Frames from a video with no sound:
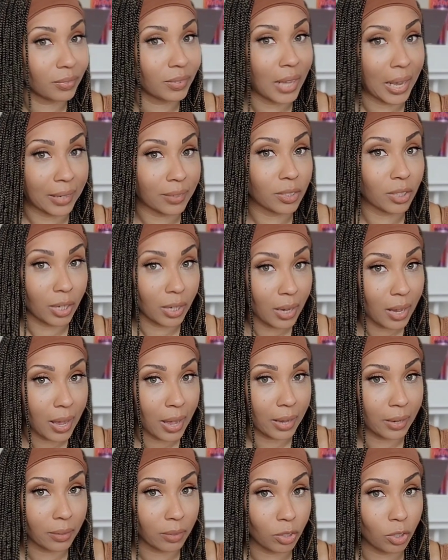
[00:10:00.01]
that's a
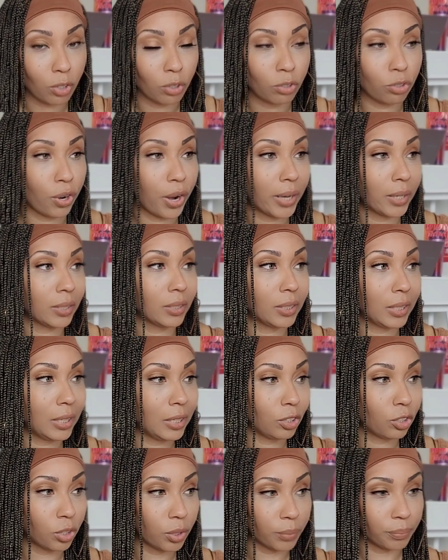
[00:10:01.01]
lot. You're trying to
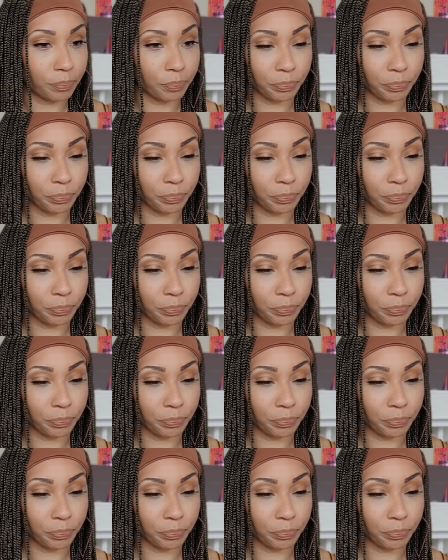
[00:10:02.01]
teach